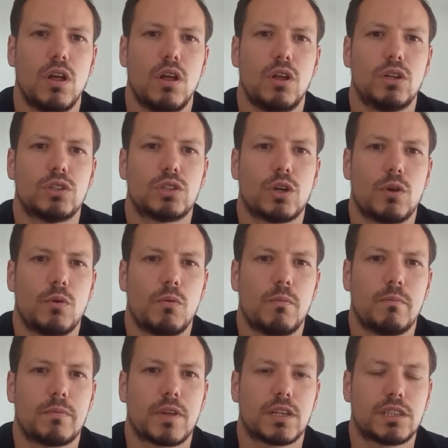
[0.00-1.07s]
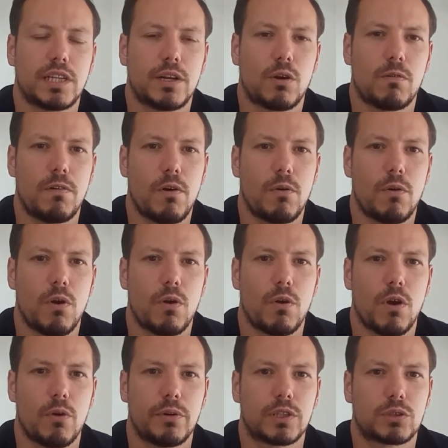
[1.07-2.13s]
So I sent off Ho Ho
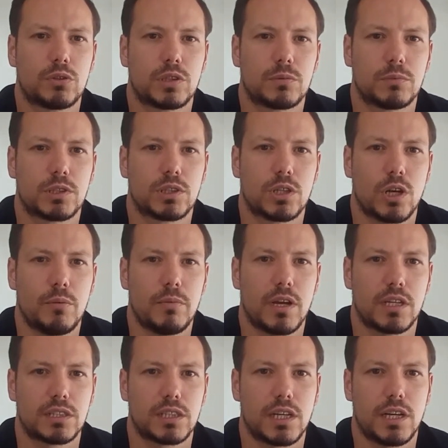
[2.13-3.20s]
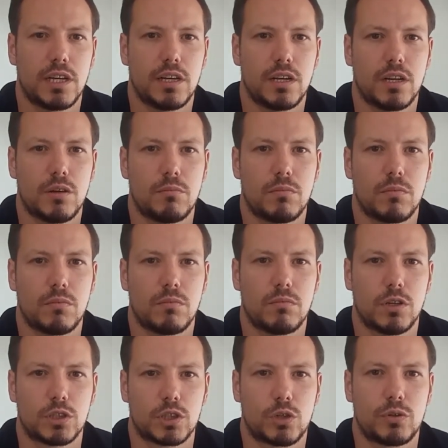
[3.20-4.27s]
Ho It's Christmas Time as a
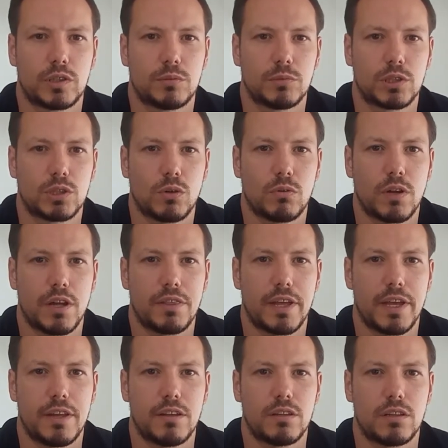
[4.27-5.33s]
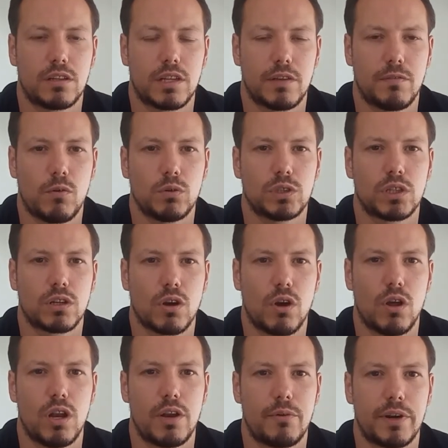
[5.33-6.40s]
Christmas song, and then they've also got
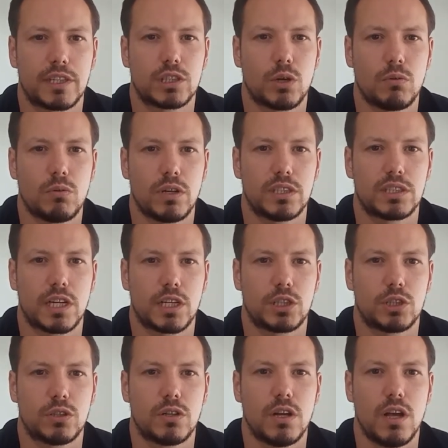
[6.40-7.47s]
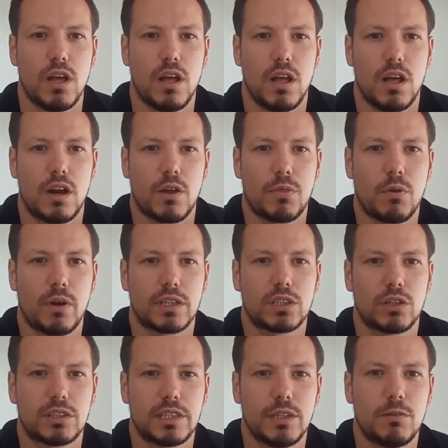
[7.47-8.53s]
a lyrics only section, and I thought that's
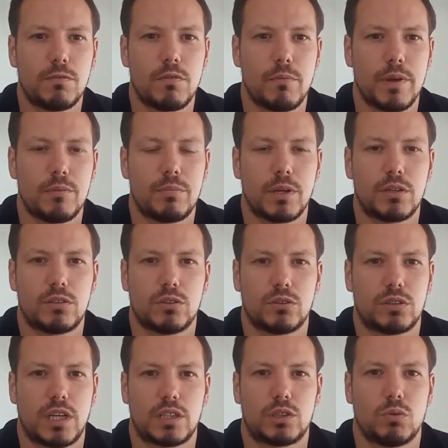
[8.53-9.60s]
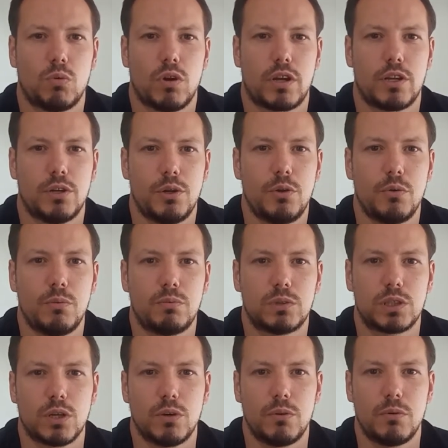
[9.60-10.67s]
ideal for me because that's all I can do.
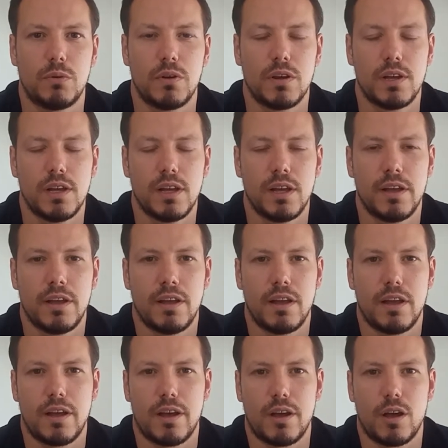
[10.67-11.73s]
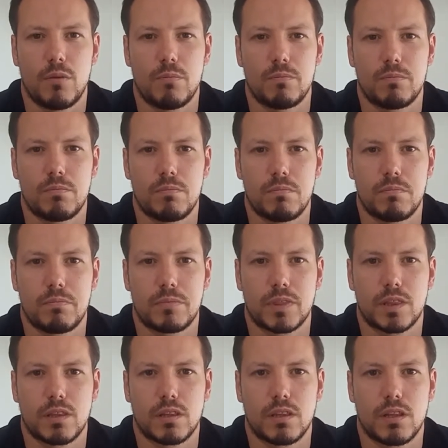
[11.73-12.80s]
So I
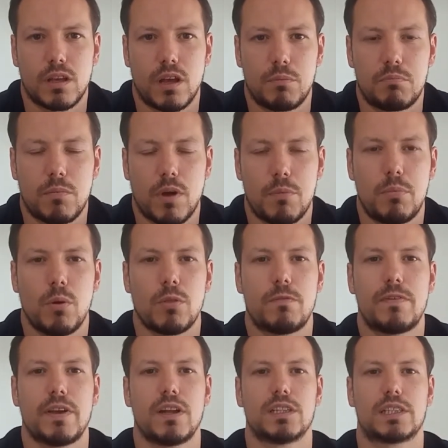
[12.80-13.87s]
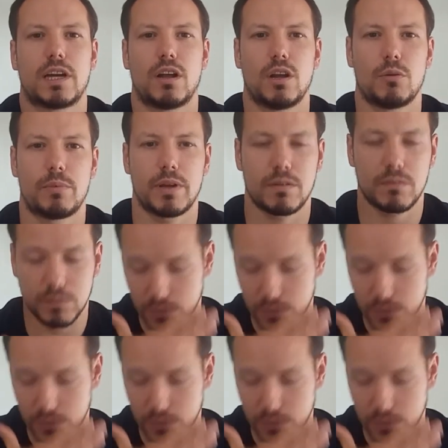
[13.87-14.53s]
put the feelers out a little bit.